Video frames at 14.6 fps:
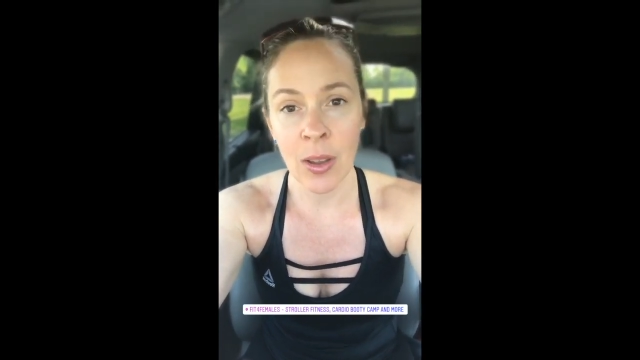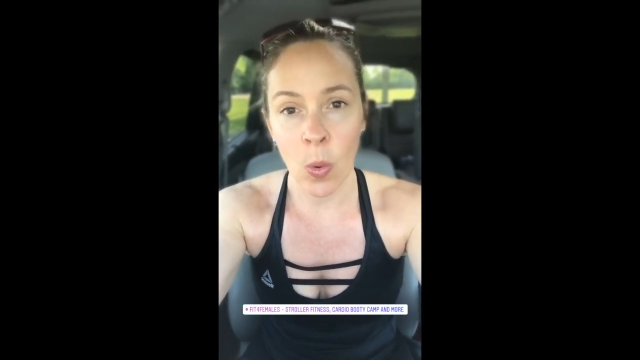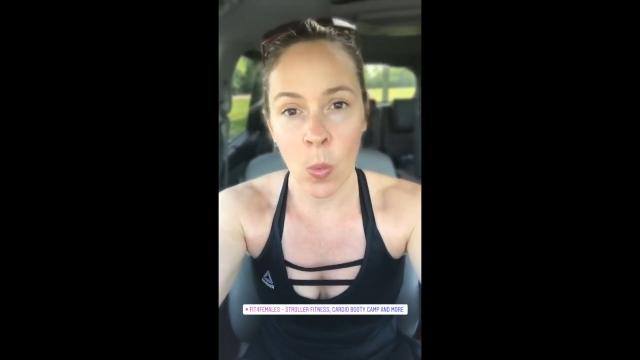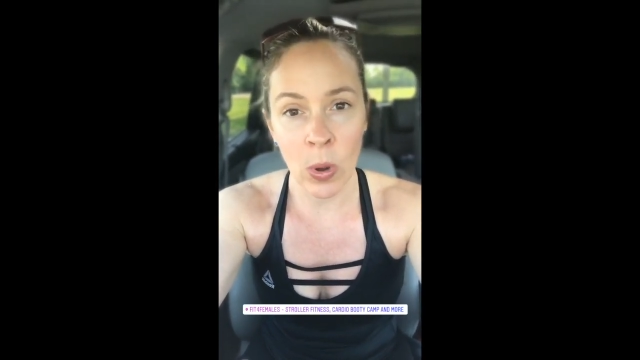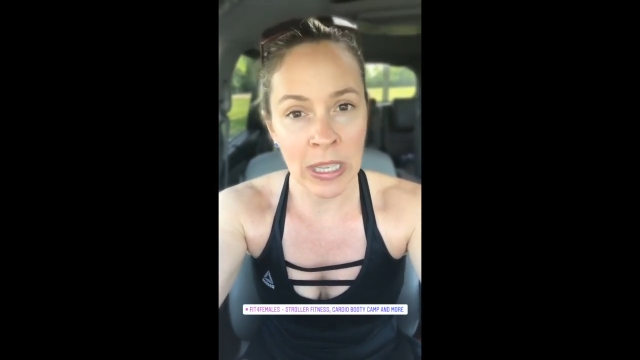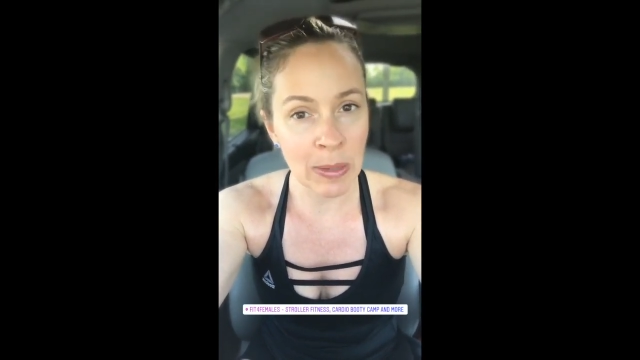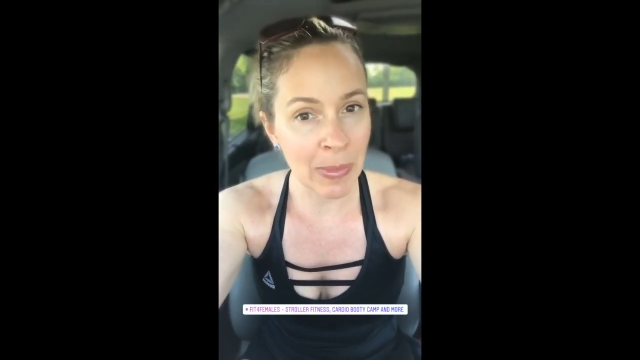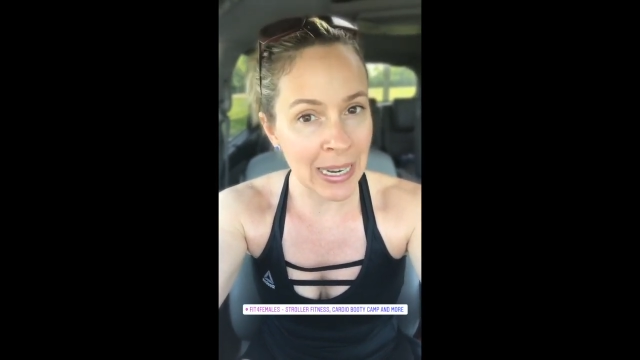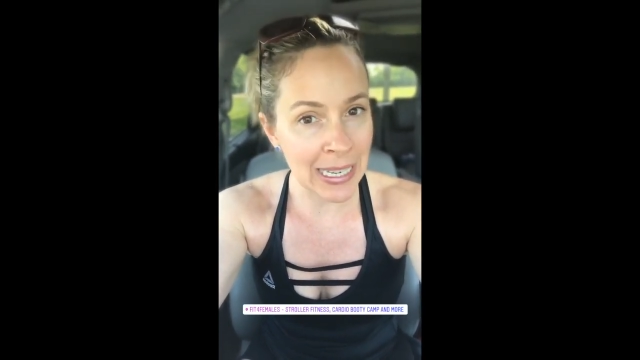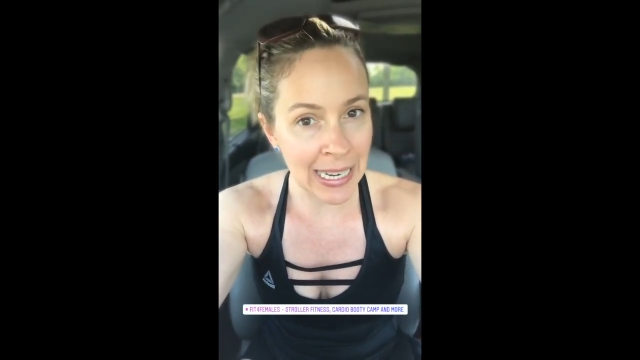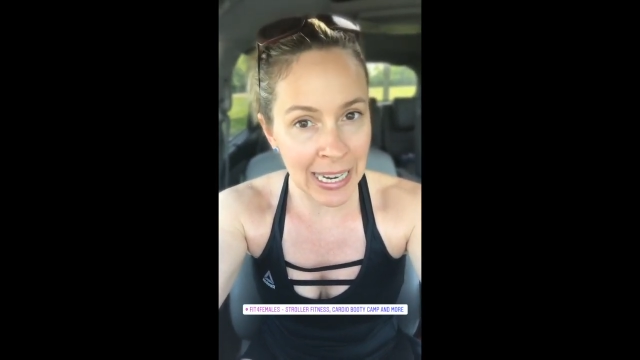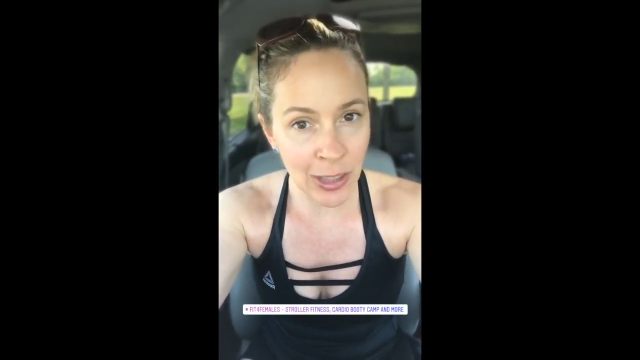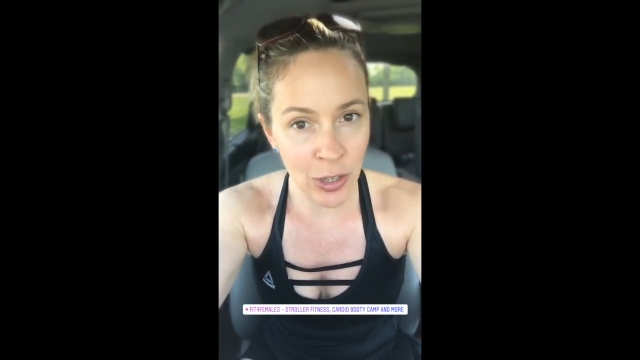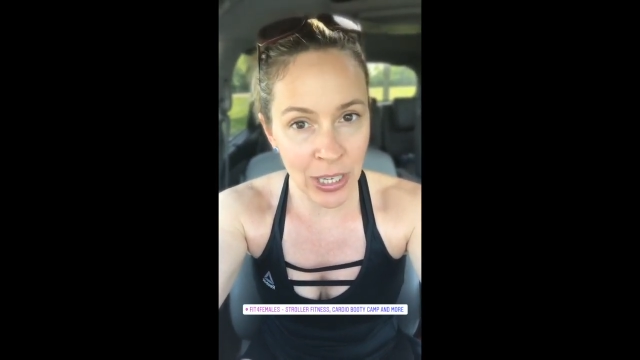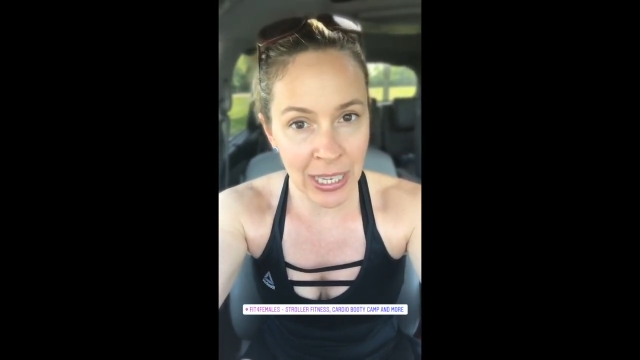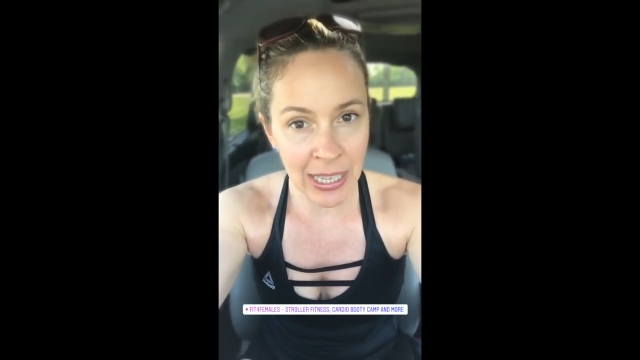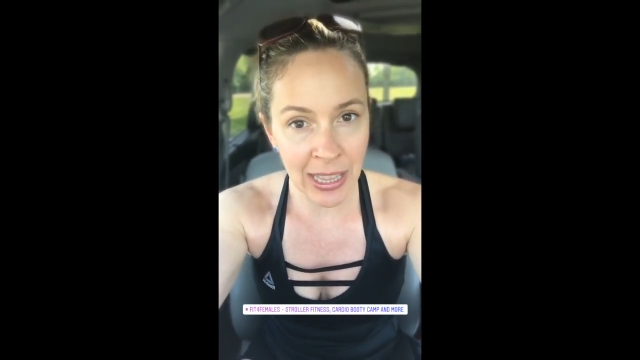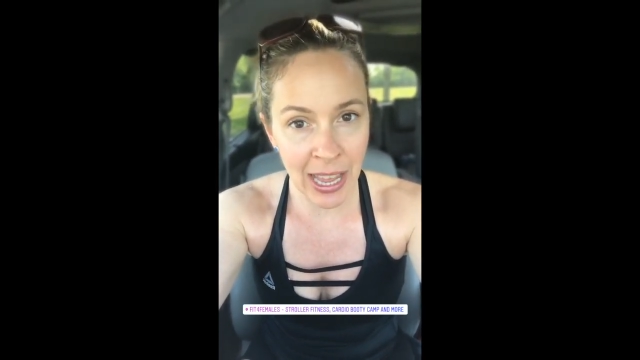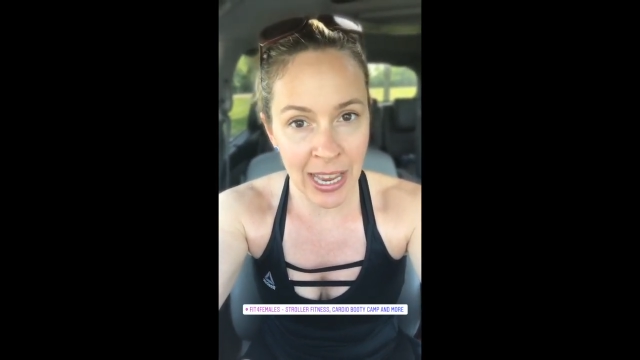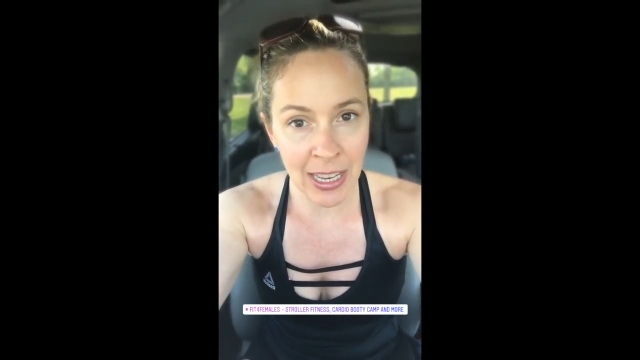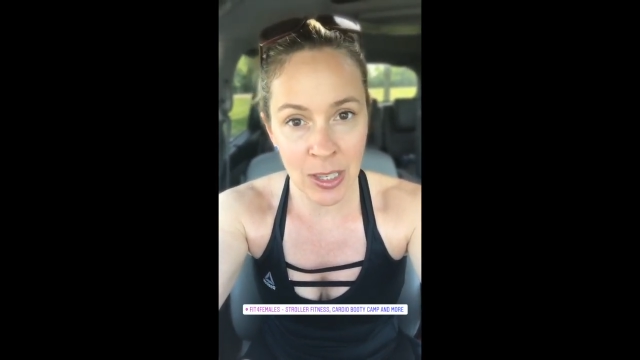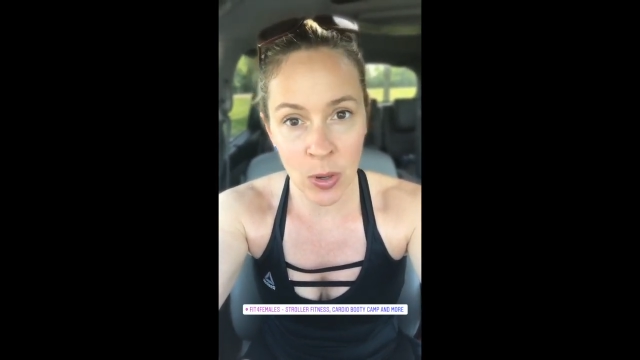what's my day looking
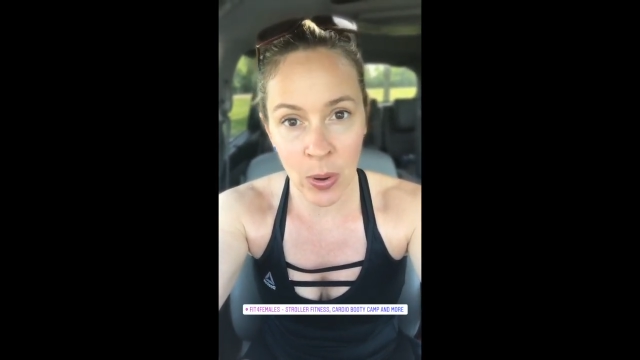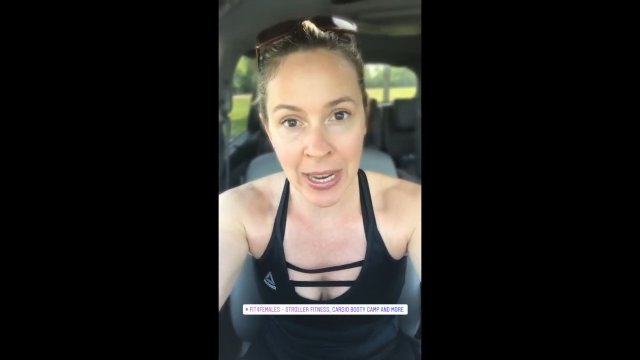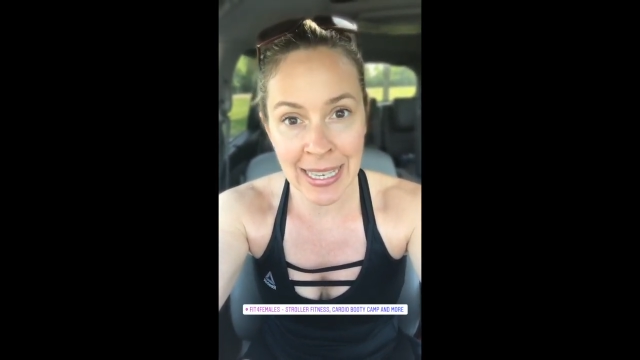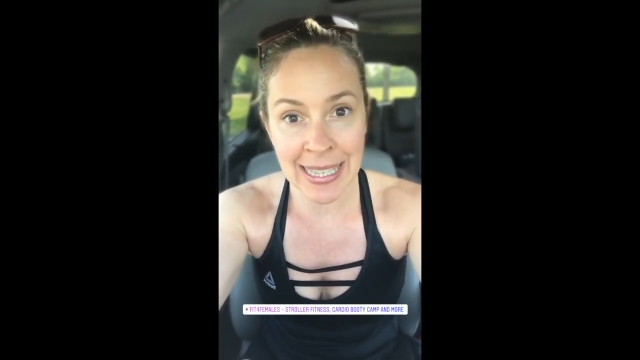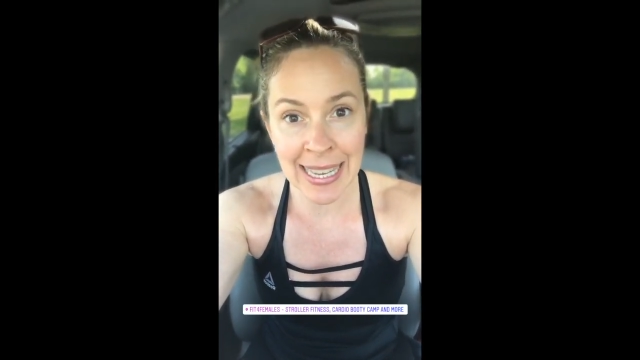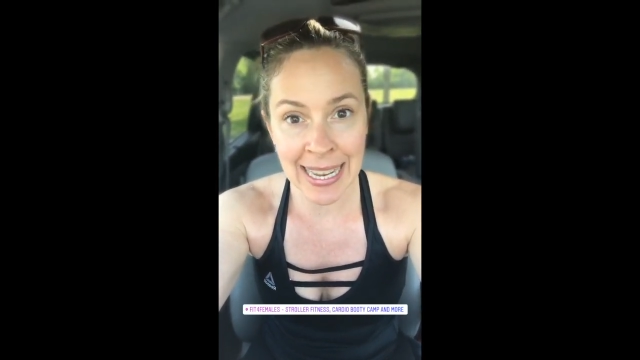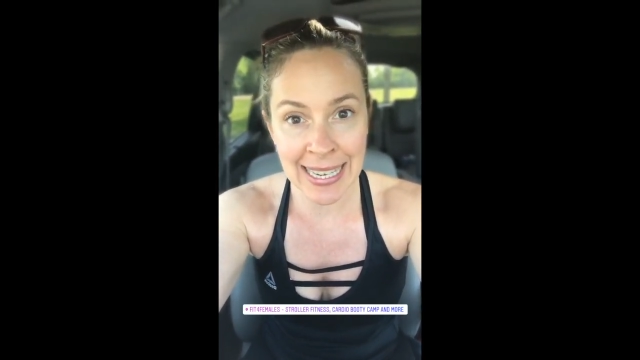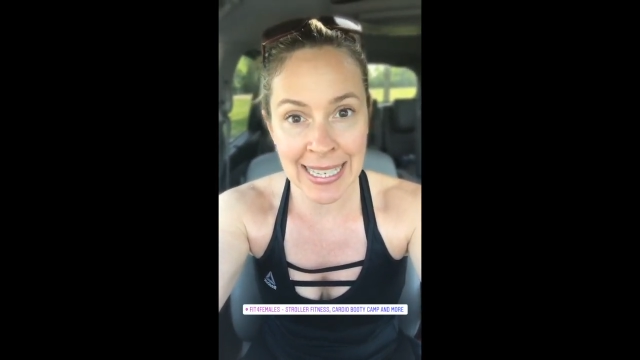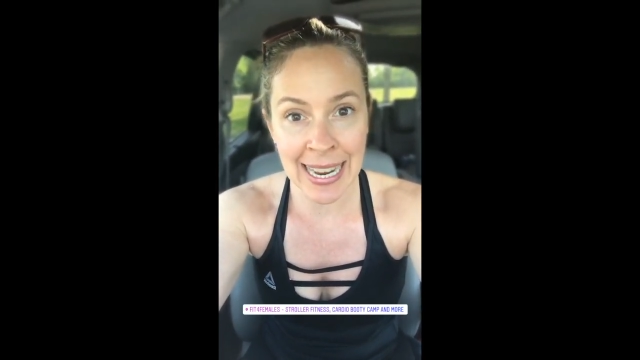like, so I set